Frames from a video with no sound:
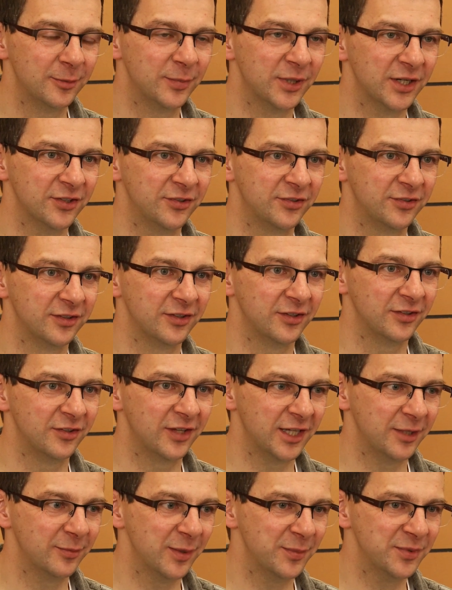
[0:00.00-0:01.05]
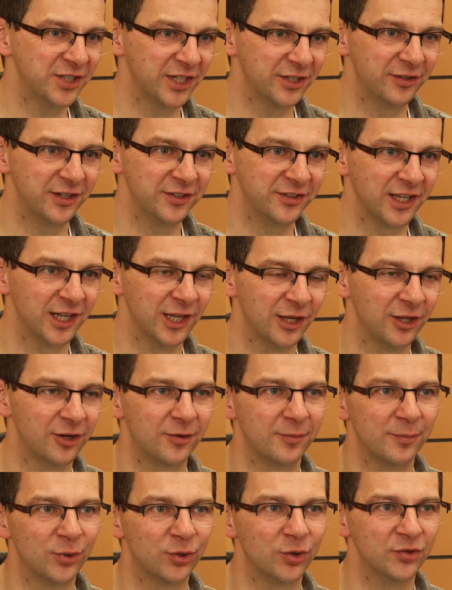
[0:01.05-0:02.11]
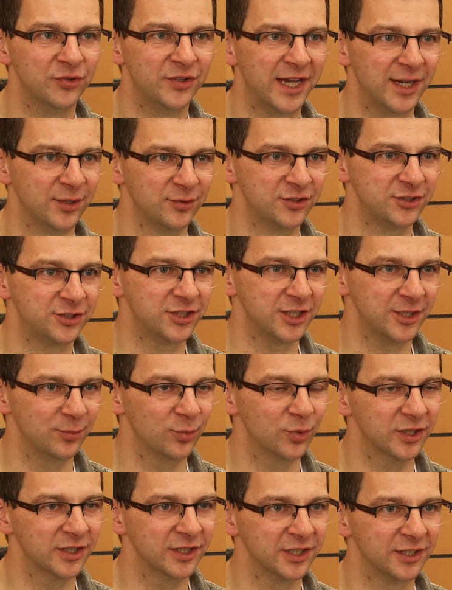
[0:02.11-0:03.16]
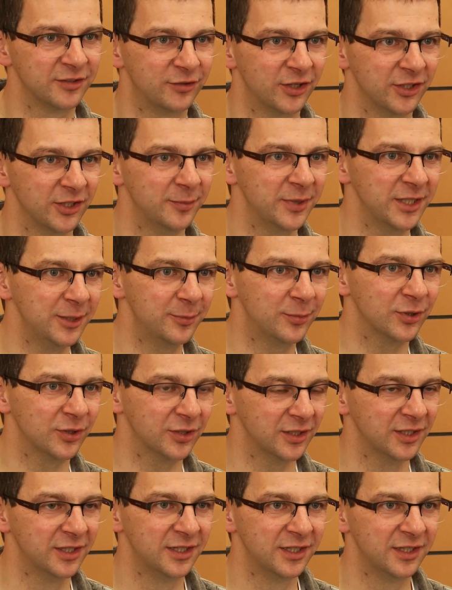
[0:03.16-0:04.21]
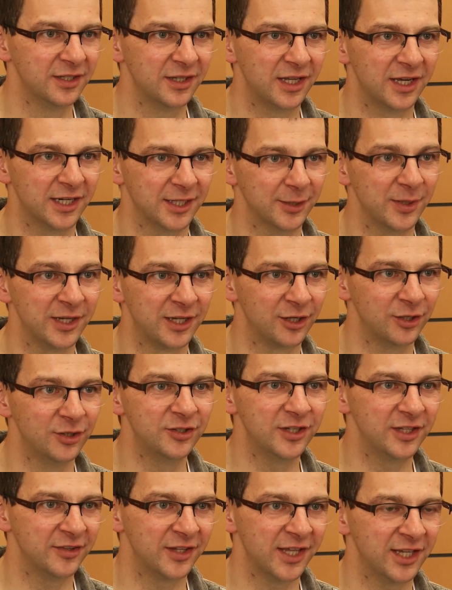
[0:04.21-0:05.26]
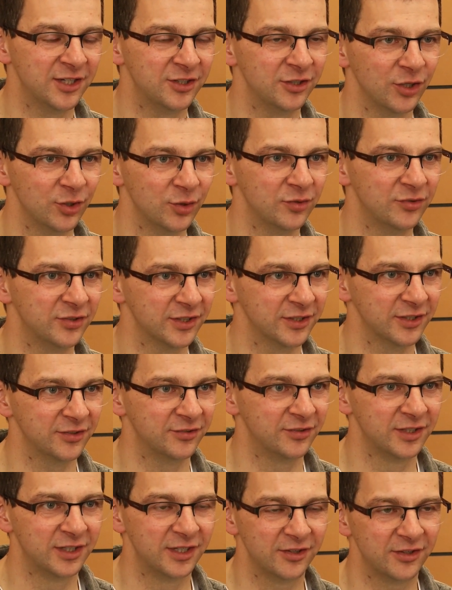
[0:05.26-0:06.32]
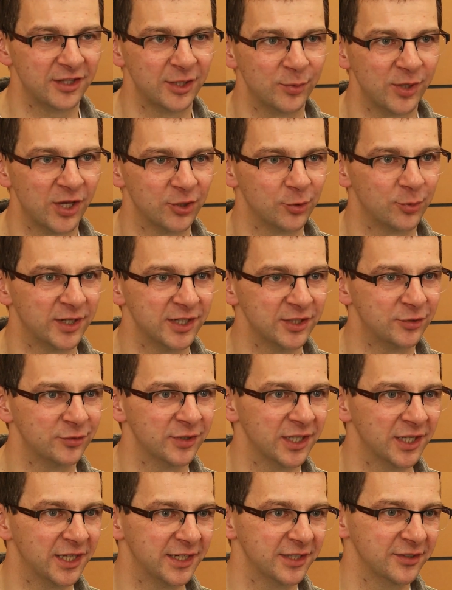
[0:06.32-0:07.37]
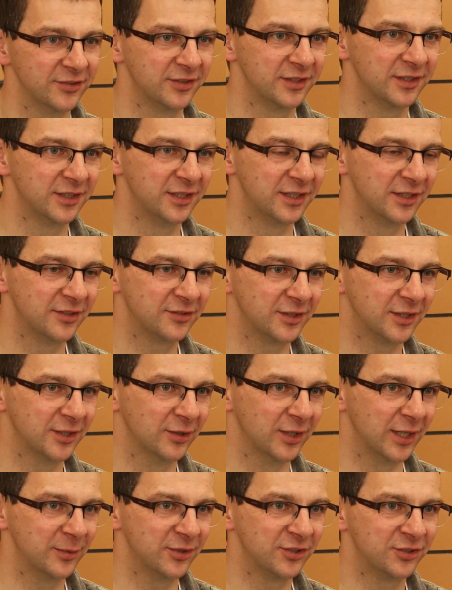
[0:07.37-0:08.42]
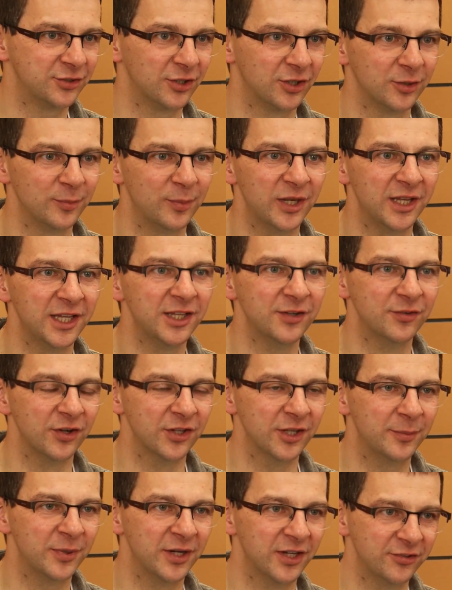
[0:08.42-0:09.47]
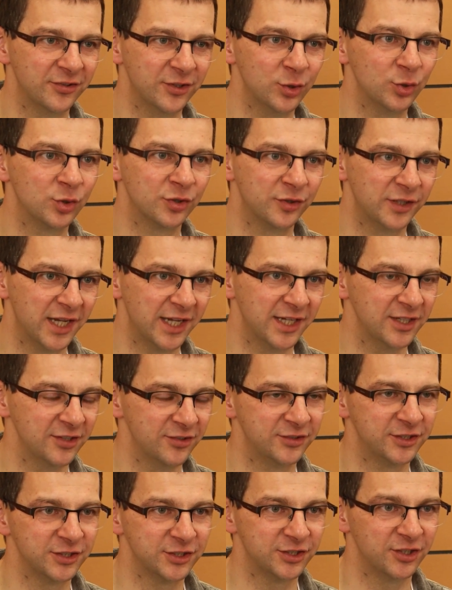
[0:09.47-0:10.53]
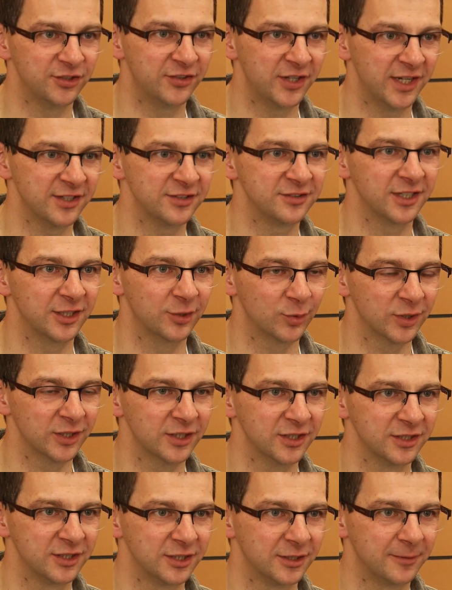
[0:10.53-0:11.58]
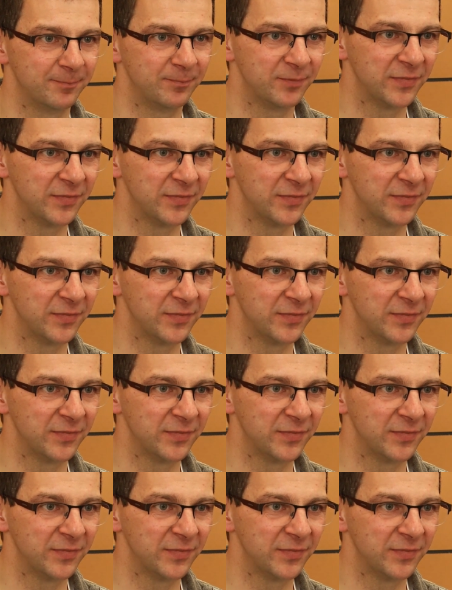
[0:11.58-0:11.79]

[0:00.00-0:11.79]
But they may be generating a lot more downstream work for other people, including the end users, than we otherwise realize. So I'm a strong believer in the person who creates should test their work.